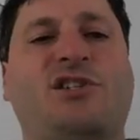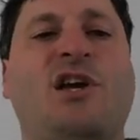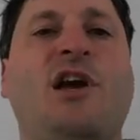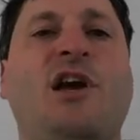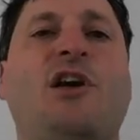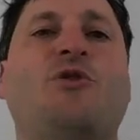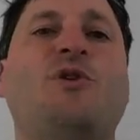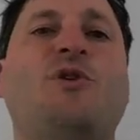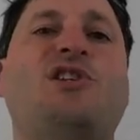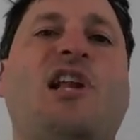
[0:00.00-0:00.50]

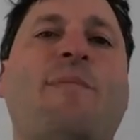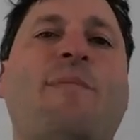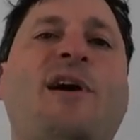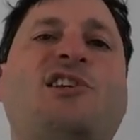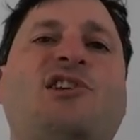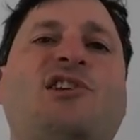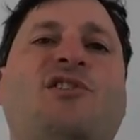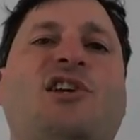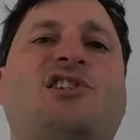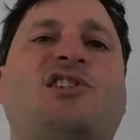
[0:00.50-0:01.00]
The reason I
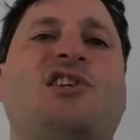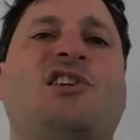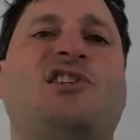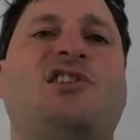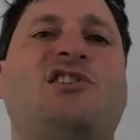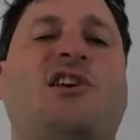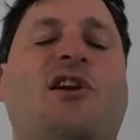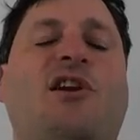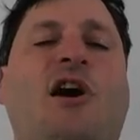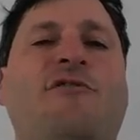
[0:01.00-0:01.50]
mention this is
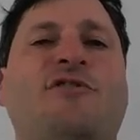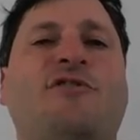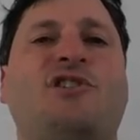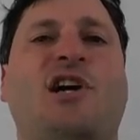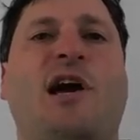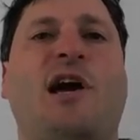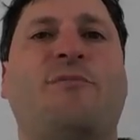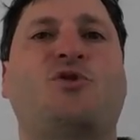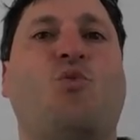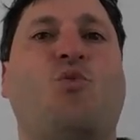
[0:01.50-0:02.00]
that
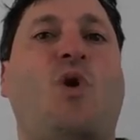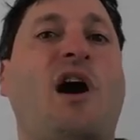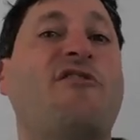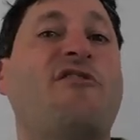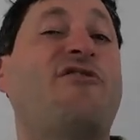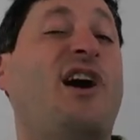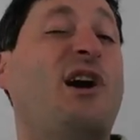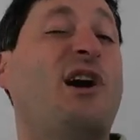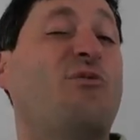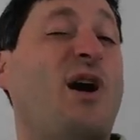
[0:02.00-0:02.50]
oftentimes
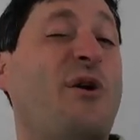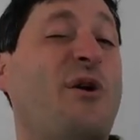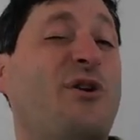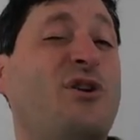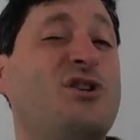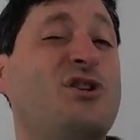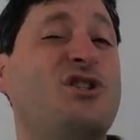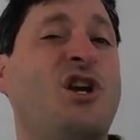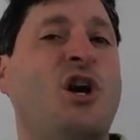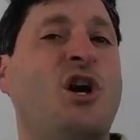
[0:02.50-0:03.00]
Wi-Fi
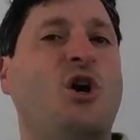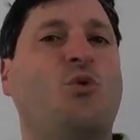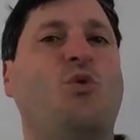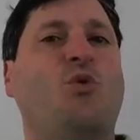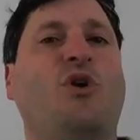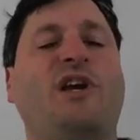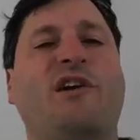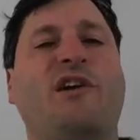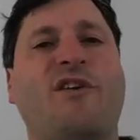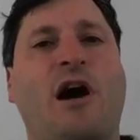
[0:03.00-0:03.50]
routers
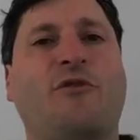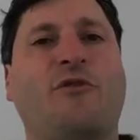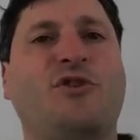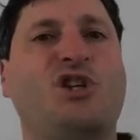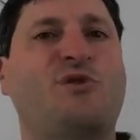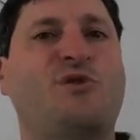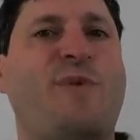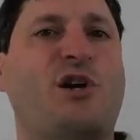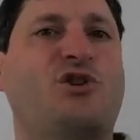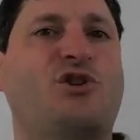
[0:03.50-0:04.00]
will give out
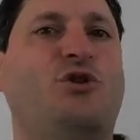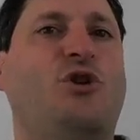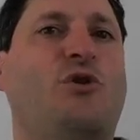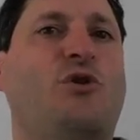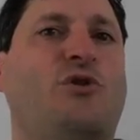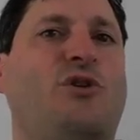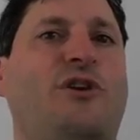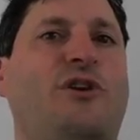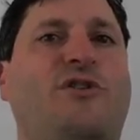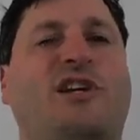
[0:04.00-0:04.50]
these special
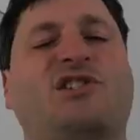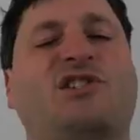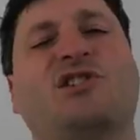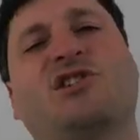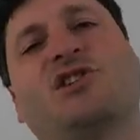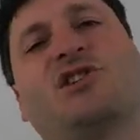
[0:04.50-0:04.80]
local addresses.